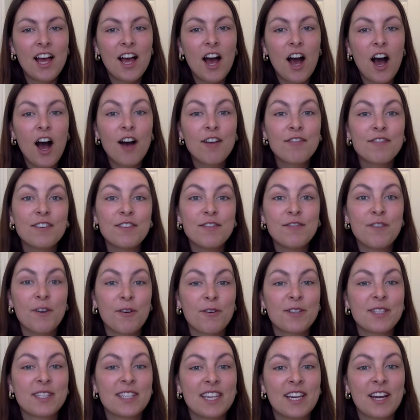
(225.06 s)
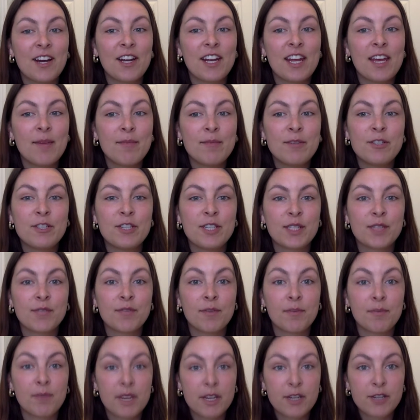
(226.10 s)
Often focusing on images
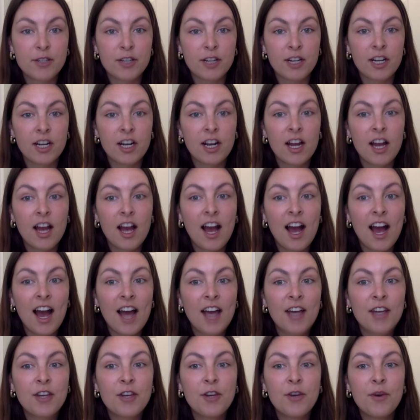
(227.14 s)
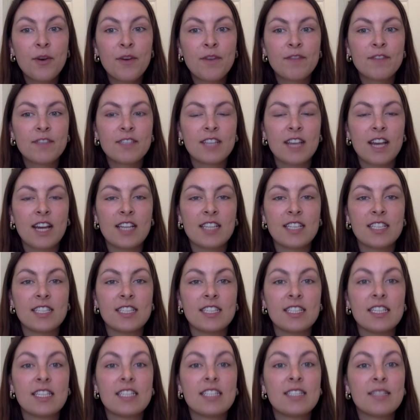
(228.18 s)
from nature, haiku emphasizes
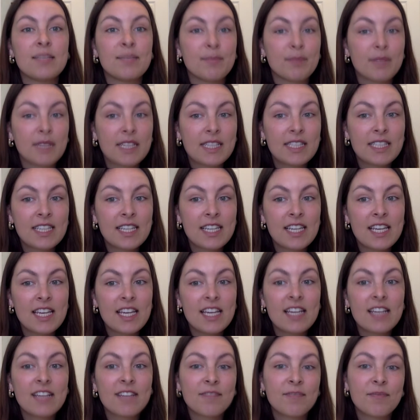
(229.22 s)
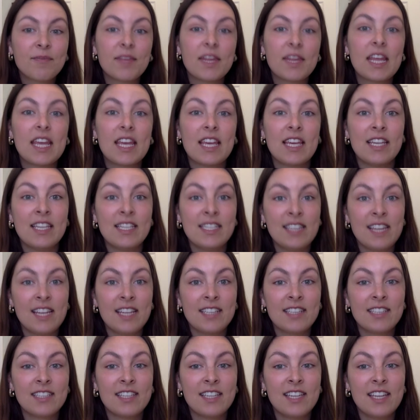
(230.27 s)
simplicity,
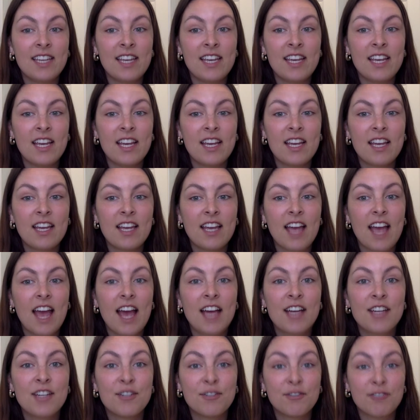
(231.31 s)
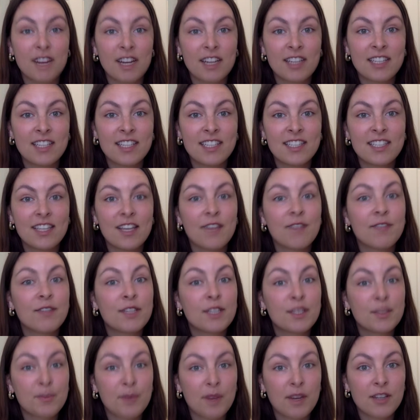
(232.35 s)
intensity, and directness of
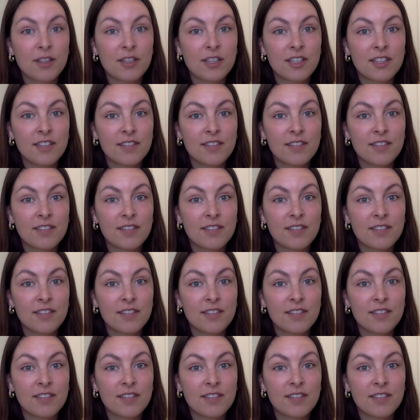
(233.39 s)
expression.